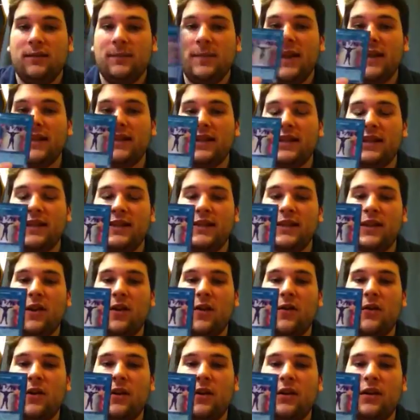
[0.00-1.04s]
Basically,
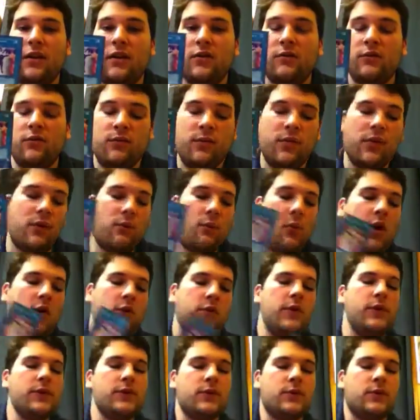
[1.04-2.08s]
so while
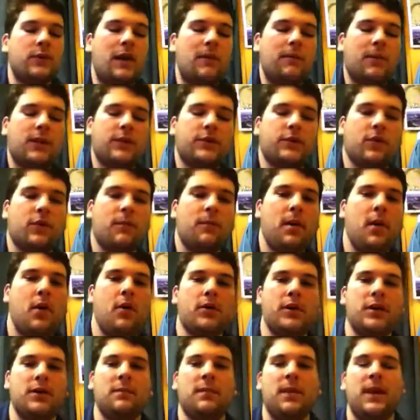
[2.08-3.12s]
creature swap lets your
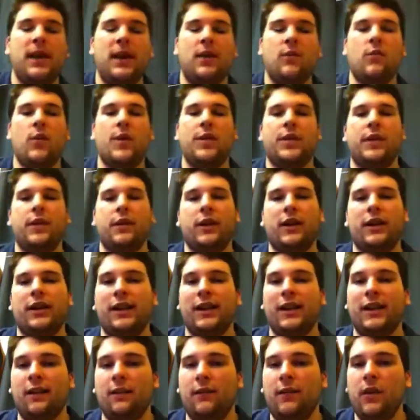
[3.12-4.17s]
opponent pick what they're
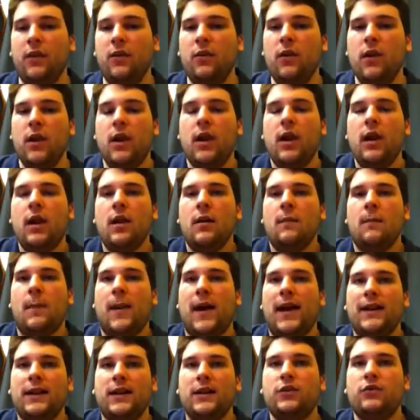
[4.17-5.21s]
gonna give you,
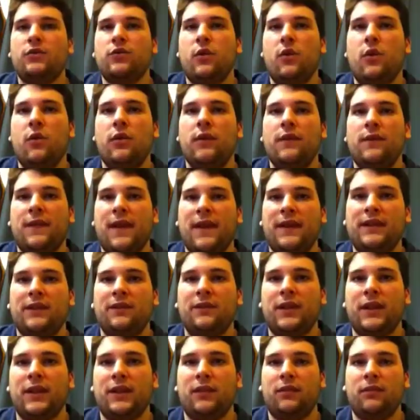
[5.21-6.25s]
mind control
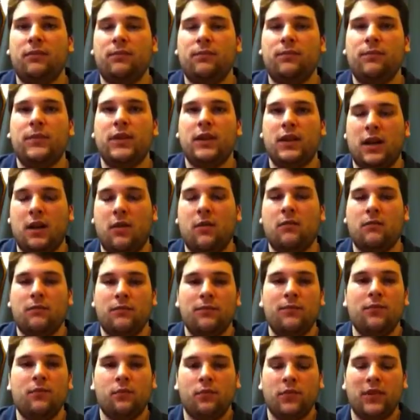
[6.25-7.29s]
effectively, you know,
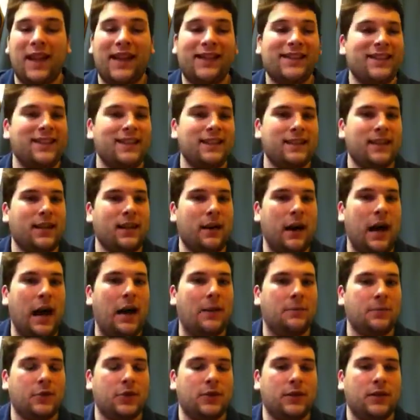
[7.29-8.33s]
lessens their
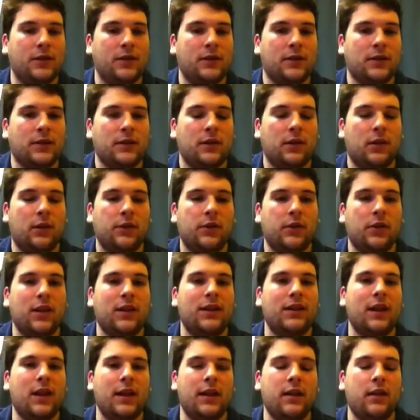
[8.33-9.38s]
options. So you
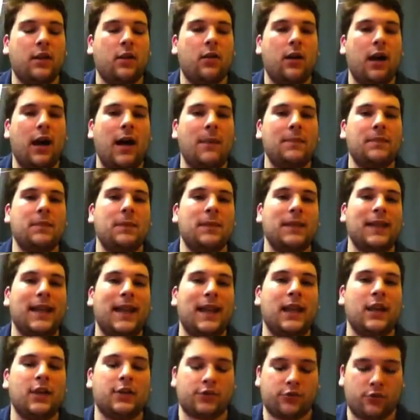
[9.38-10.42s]
could, you know, optimally
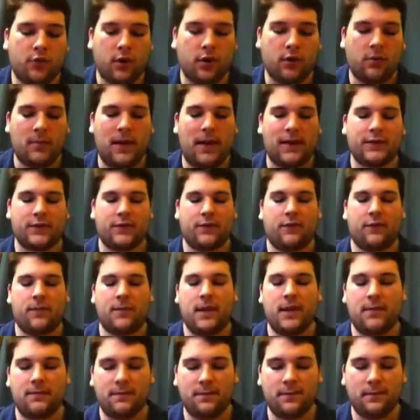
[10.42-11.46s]
get a stronger monster from
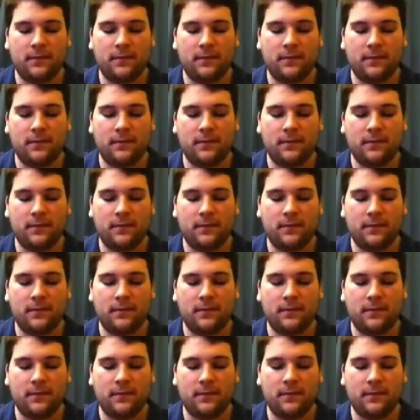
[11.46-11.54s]
them.